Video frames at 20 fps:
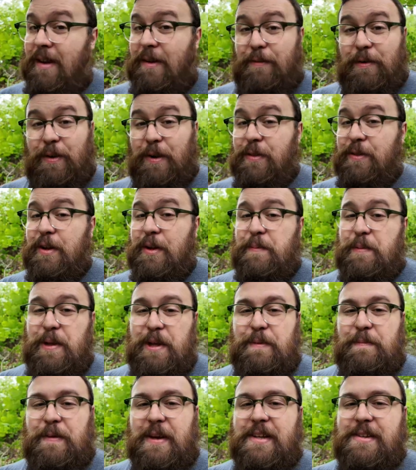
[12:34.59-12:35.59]
if you're out there
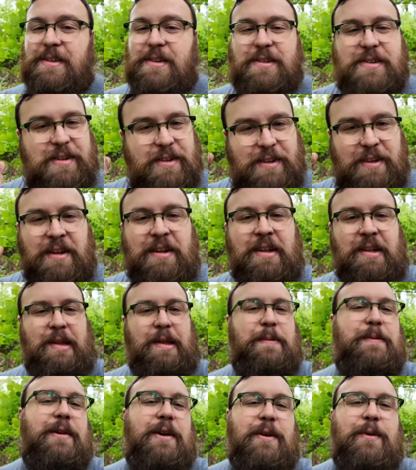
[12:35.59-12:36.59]
playing mazes,
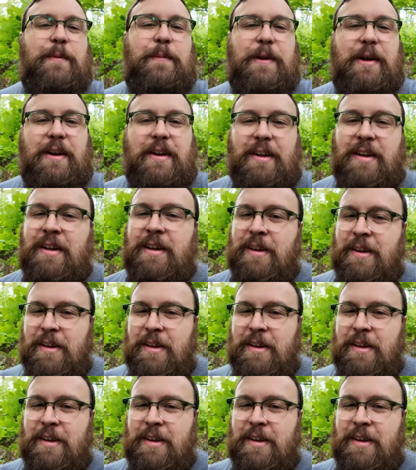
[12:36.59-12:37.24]
let me know about it.